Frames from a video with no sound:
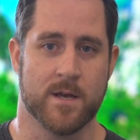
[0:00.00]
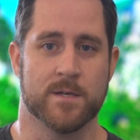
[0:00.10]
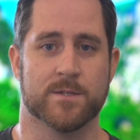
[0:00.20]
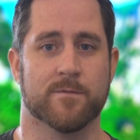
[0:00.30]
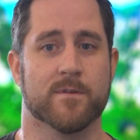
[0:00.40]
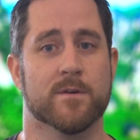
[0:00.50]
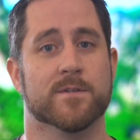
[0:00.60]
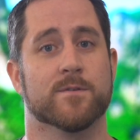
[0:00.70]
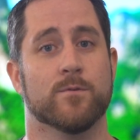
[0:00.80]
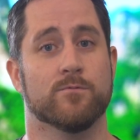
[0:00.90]
So for
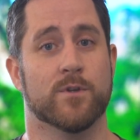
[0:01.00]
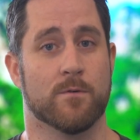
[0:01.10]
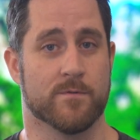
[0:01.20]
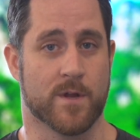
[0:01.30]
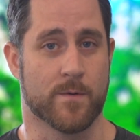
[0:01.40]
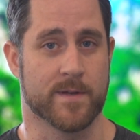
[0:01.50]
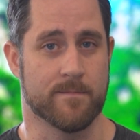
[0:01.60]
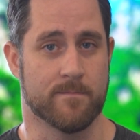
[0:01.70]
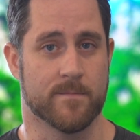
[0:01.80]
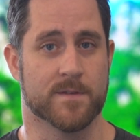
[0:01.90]
those who don't know it,
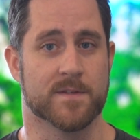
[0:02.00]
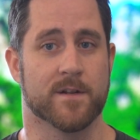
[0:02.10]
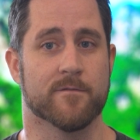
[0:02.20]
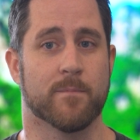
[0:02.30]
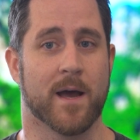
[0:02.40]
the Zen of